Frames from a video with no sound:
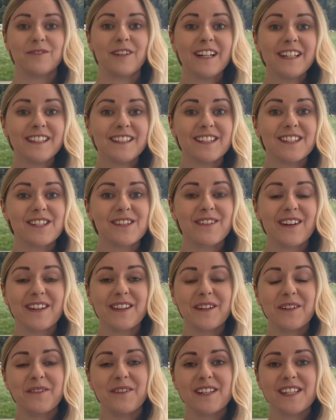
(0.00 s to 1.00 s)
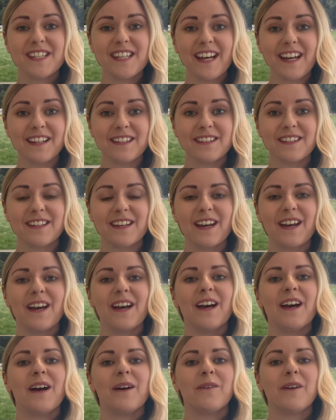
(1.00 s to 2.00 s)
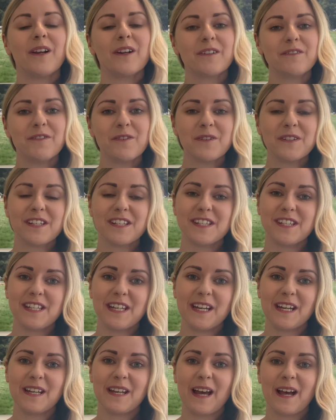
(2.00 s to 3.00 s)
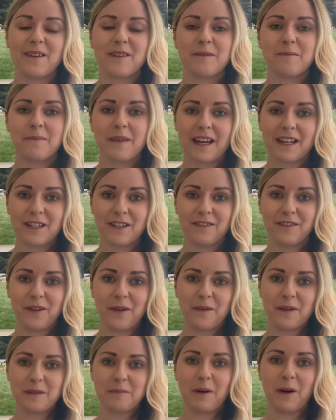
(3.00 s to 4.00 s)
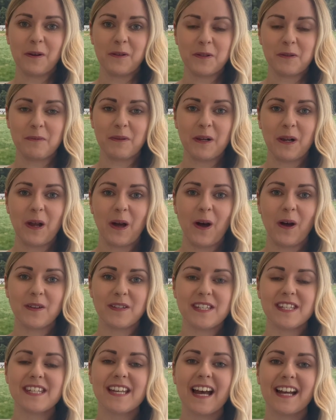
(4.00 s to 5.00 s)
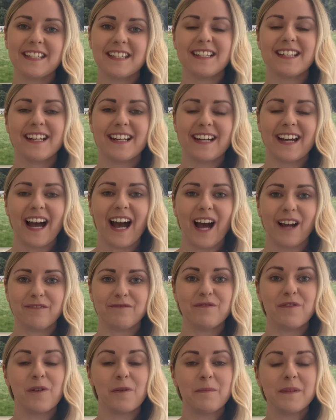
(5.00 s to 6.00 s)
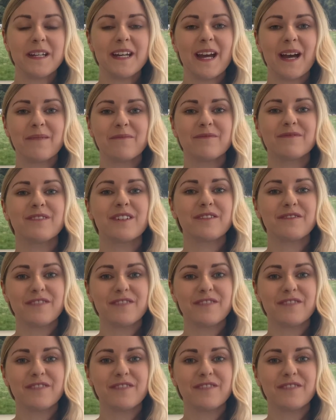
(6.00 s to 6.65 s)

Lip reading: Right, so I think we're set. We look forward to seeing as many of you as possible on Saturday at 4 p.m. for